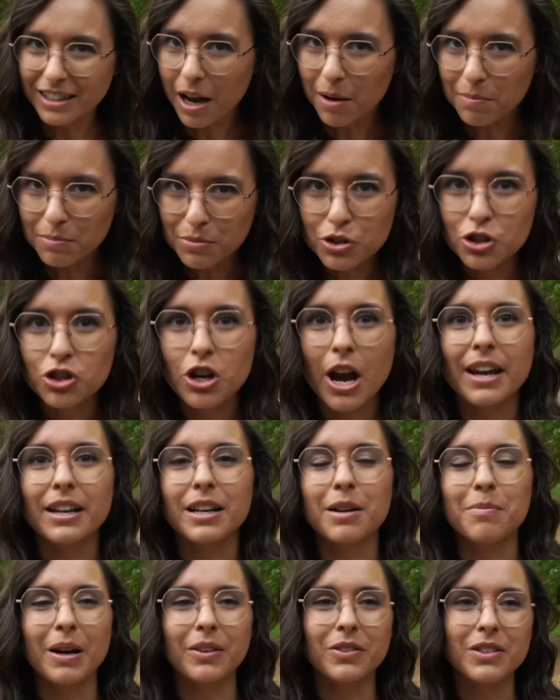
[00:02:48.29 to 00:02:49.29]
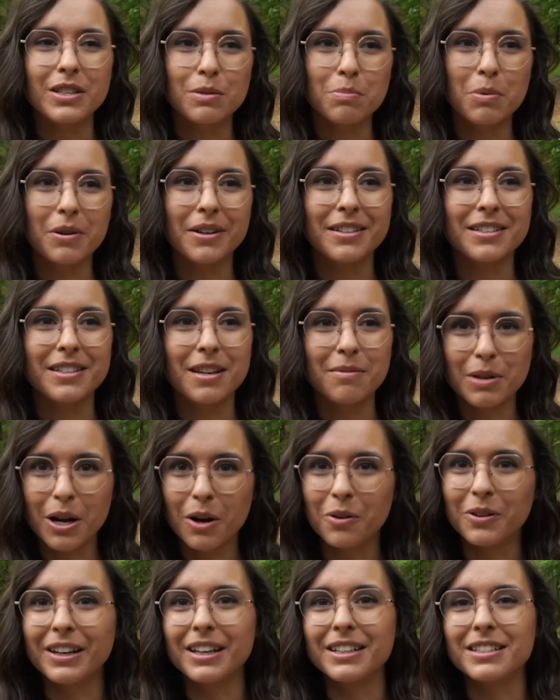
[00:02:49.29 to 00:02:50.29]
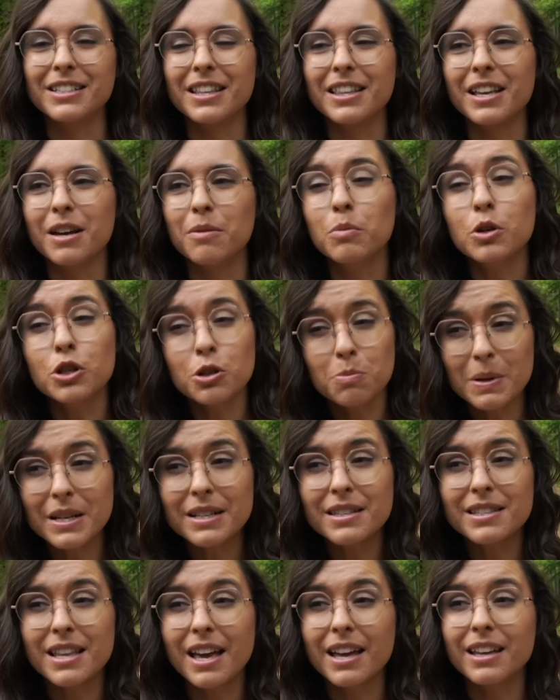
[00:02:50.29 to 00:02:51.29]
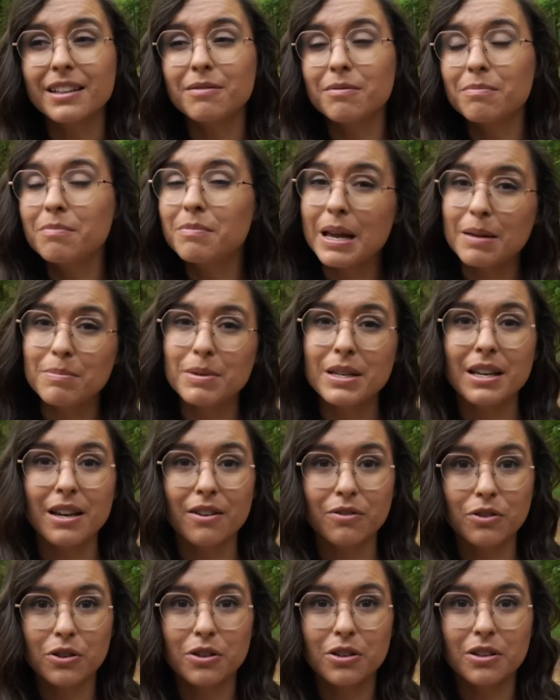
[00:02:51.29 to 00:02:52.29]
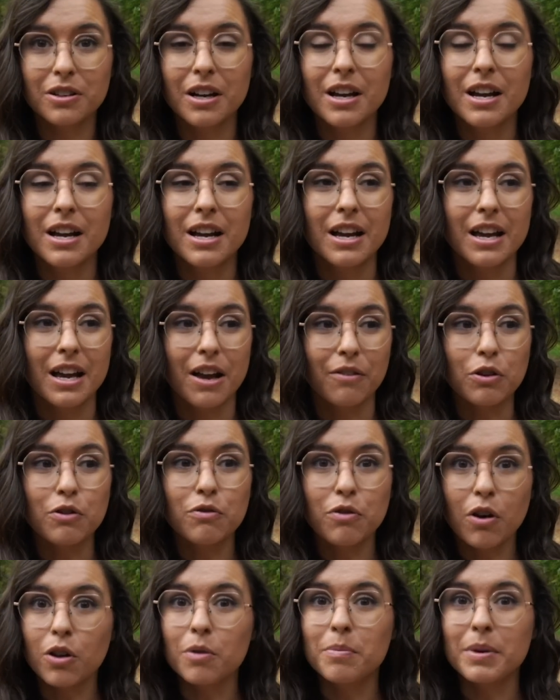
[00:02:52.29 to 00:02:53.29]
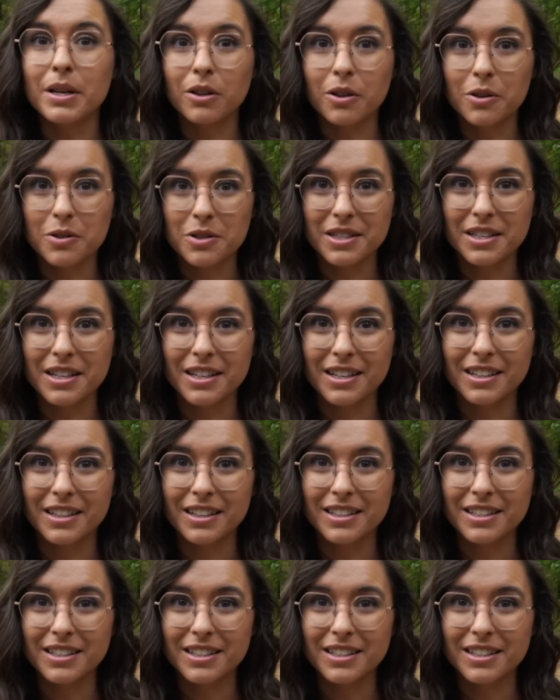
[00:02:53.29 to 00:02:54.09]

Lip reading: I'm chatting about these books. I'm going into them, which means that maybe if you follow me closely,